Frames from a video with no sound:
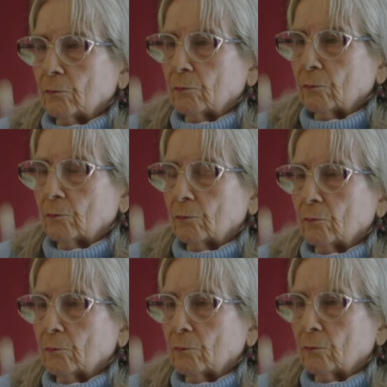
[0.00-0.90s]
you to
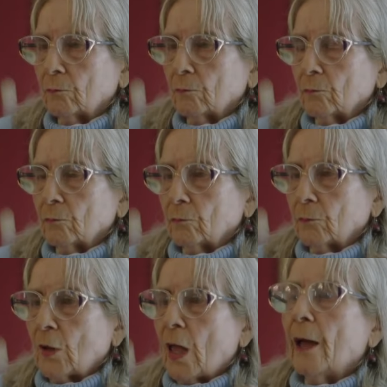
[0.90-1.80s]
then get
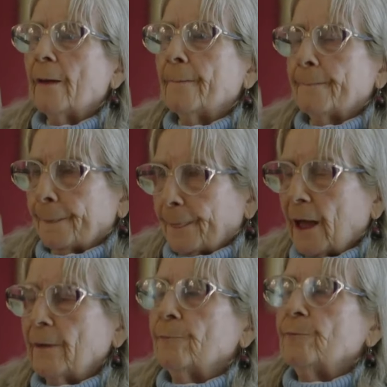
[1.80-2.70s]
involved with things
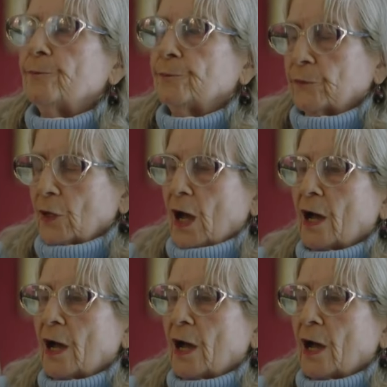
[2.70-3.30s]
in the early stages?